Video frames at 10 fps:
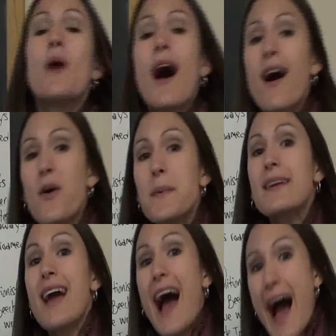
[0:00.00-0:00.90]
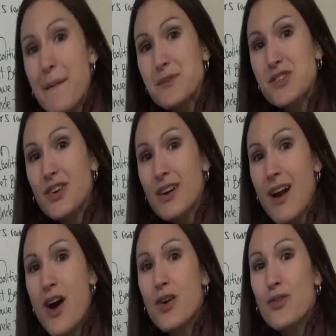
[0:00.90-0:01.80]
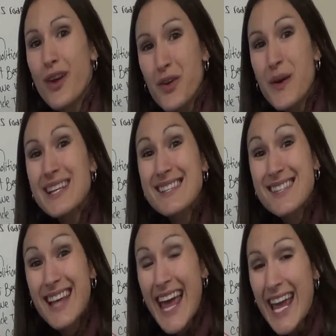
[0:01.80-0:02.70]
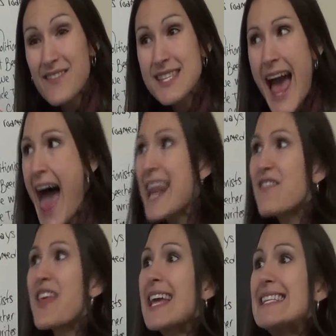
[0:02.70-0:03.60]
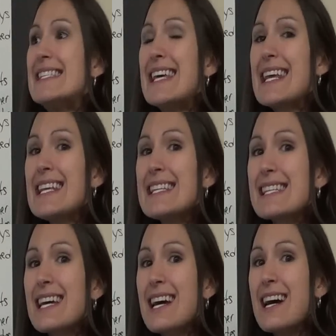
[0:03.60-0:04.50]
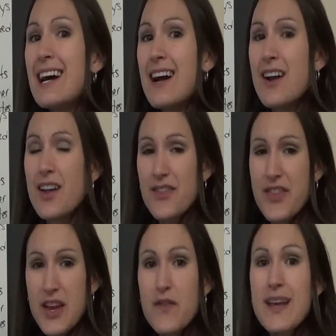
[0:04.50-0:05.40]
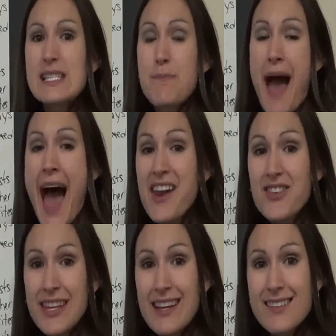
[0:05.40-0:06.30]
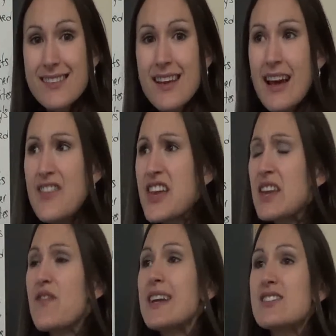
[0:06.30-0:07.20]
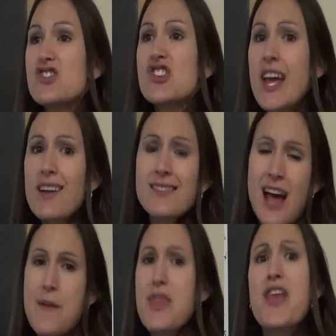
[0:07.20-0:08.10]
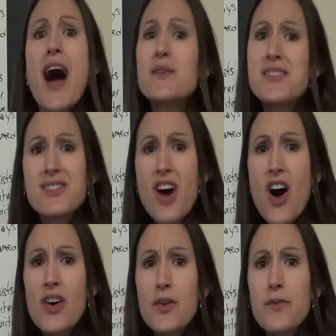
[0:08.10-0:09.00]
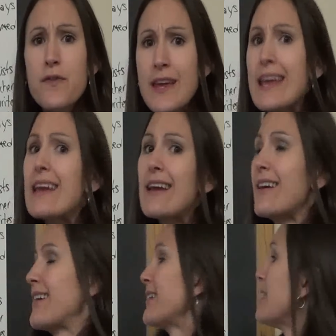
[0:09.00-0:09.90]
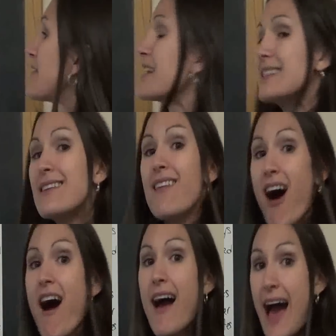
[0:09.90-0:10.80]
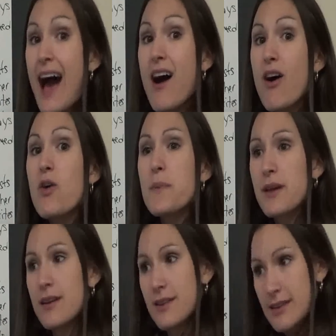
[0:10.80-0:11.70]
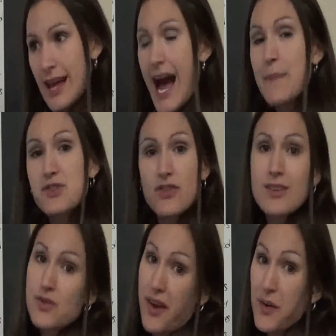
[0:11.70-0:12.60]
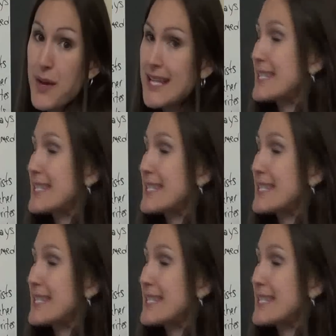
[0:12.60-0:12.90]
help capture runaway slaves. And if they didn't, they could face penalties. They could face jail time, a $1,000 fee, if they did not help capture these runaway